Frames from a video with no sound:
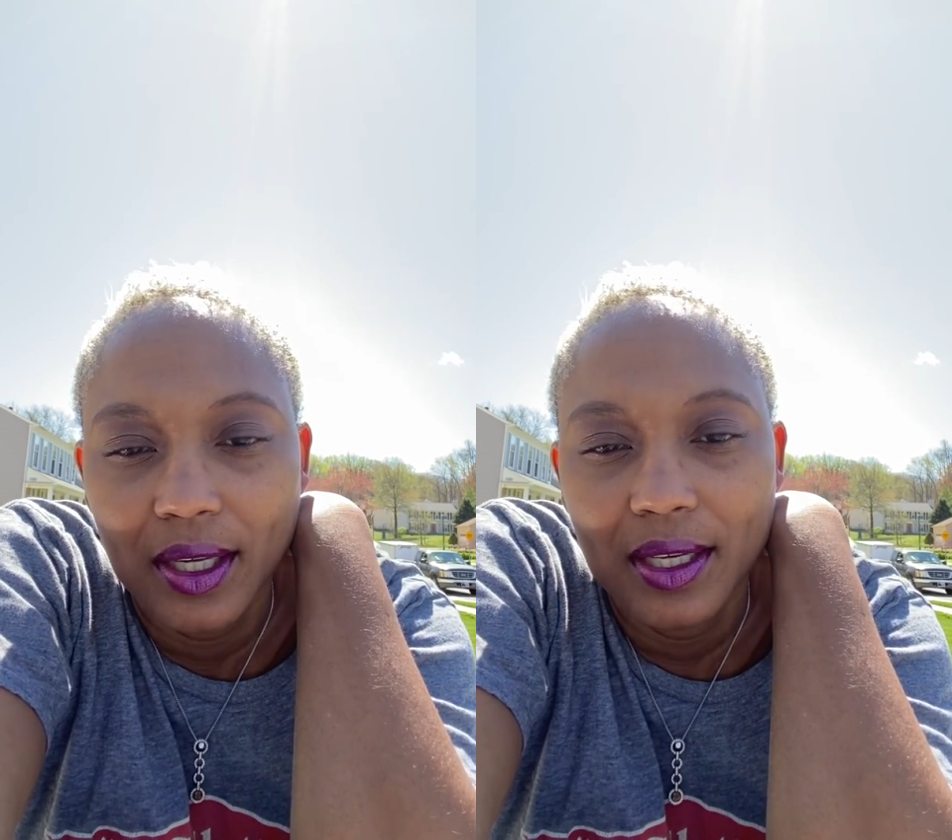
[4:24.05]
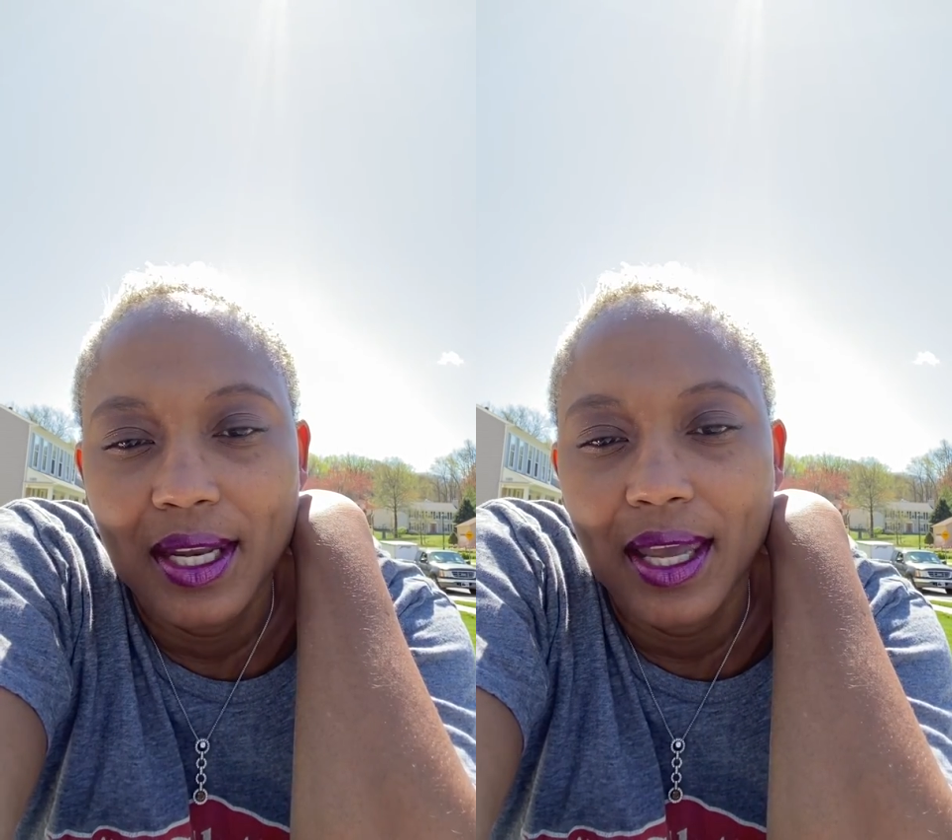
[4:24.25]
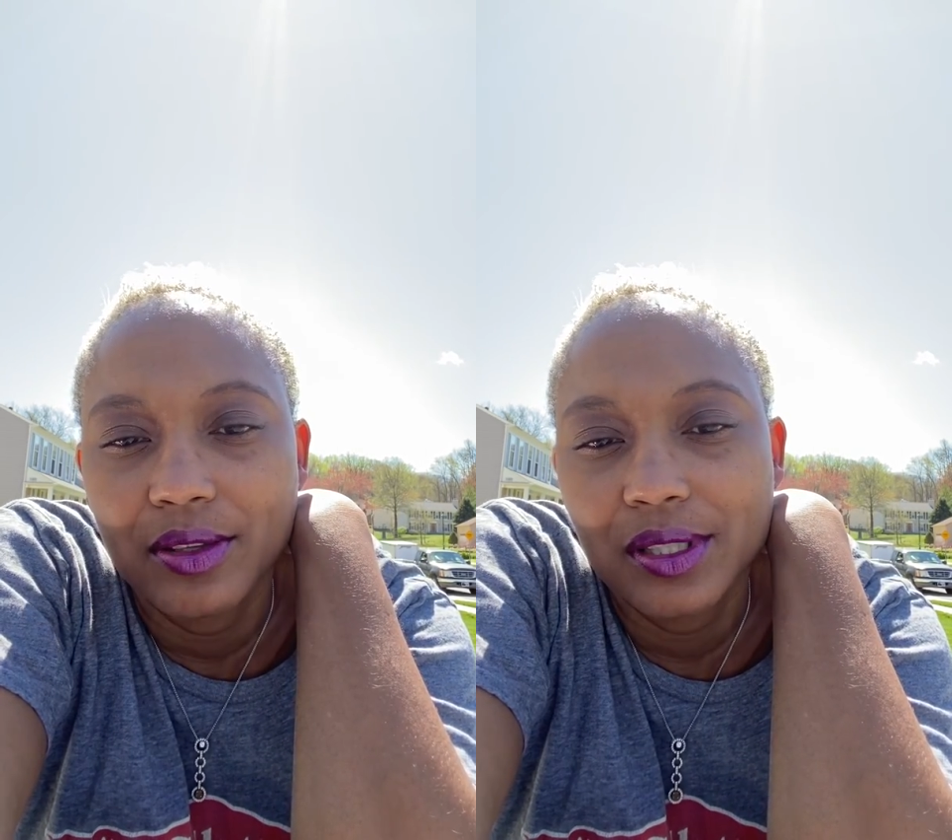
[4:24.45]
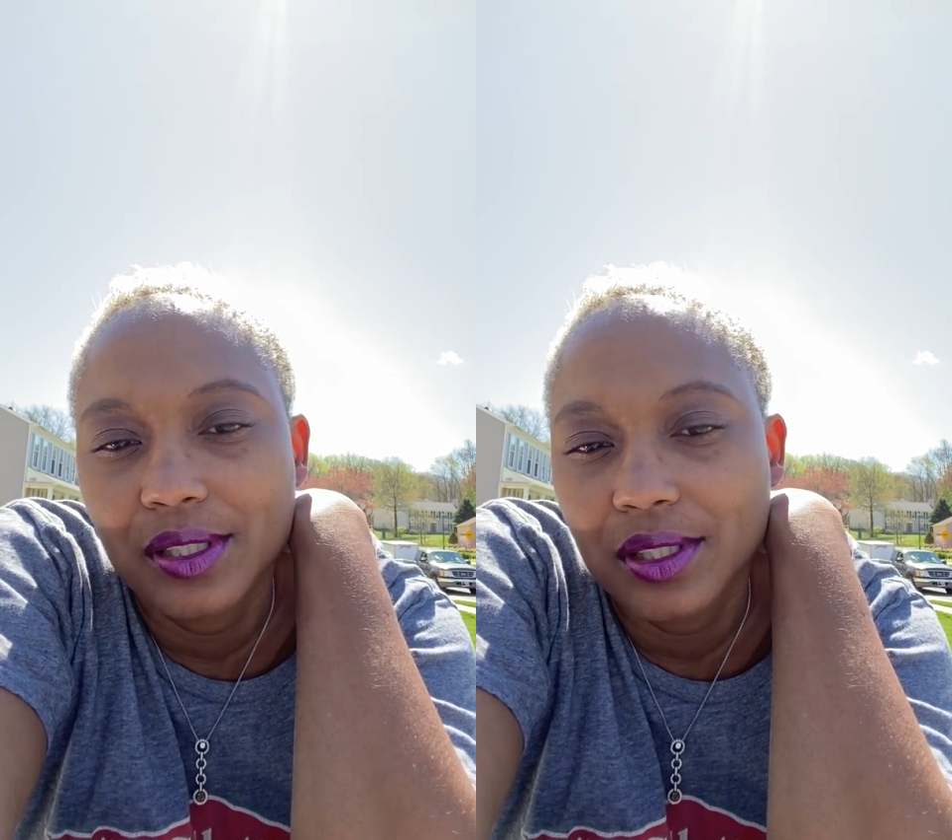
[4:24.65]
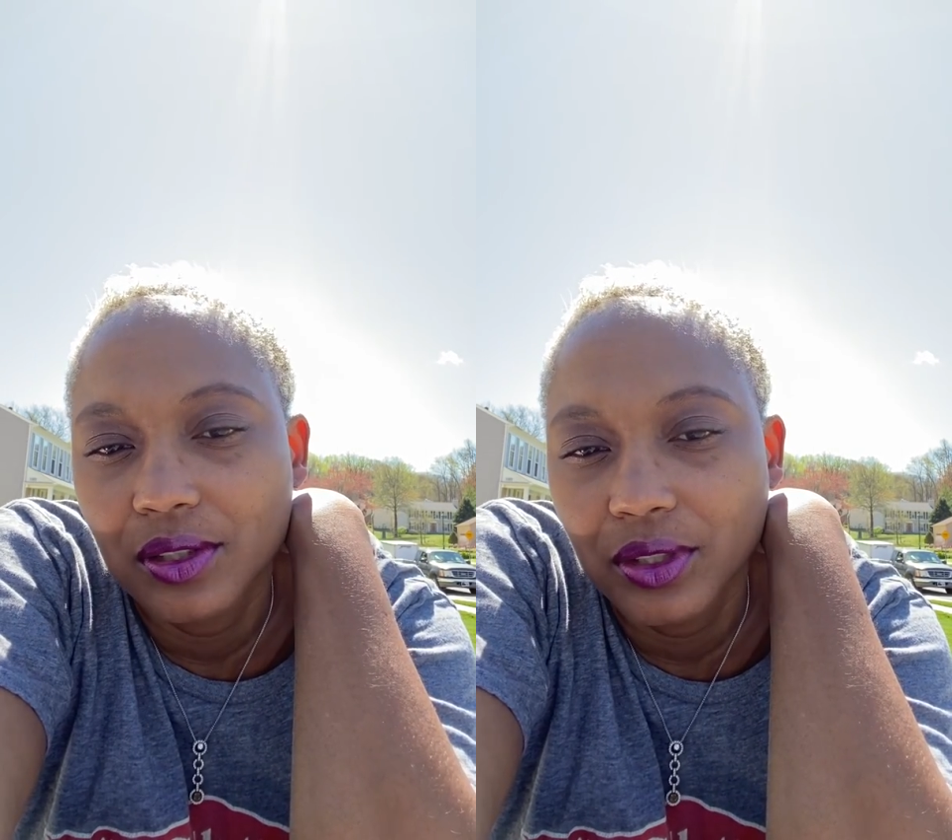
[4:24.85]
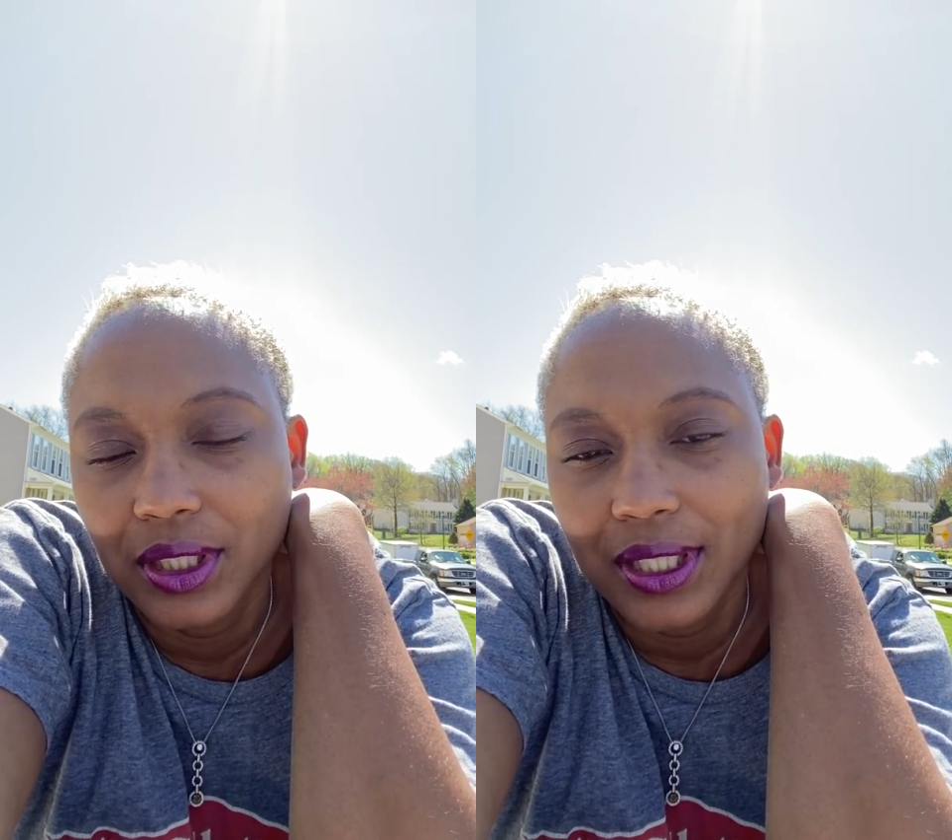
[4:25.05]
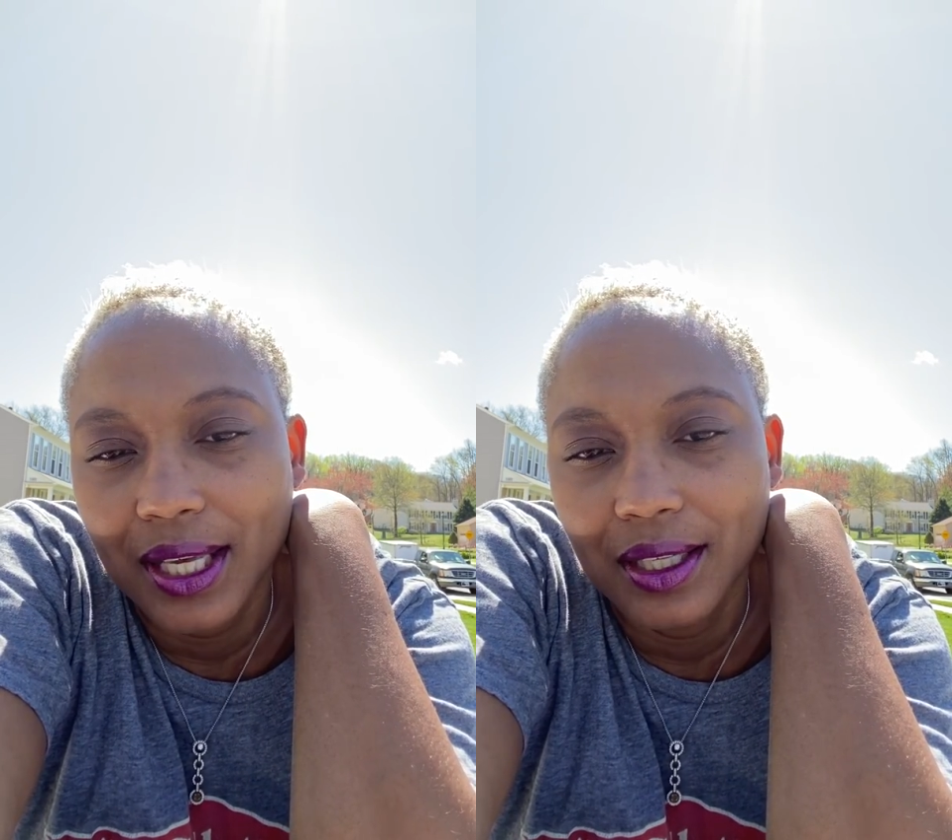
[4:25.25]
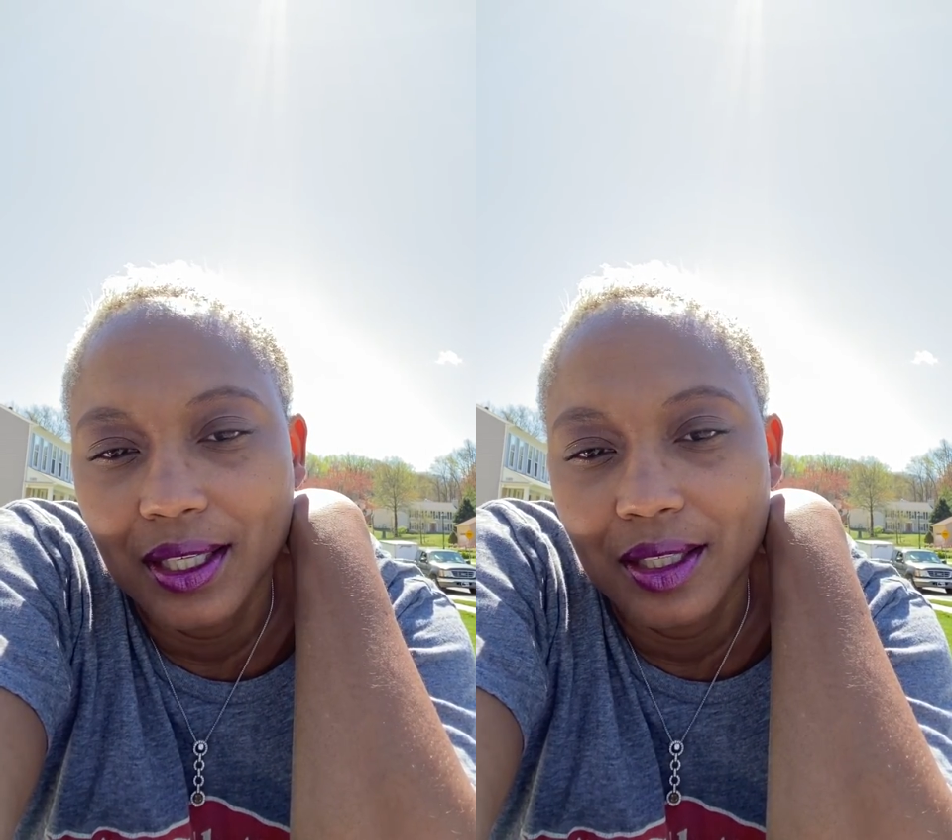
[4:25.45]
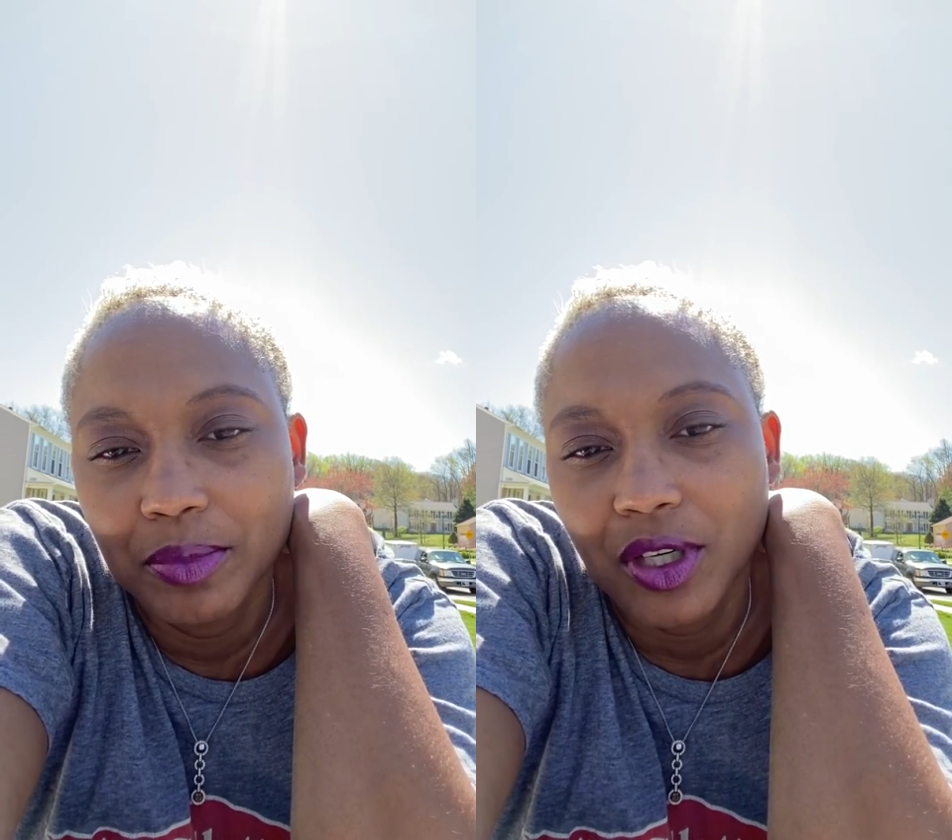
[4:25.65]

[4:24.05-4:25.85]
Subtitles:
now to still get that in,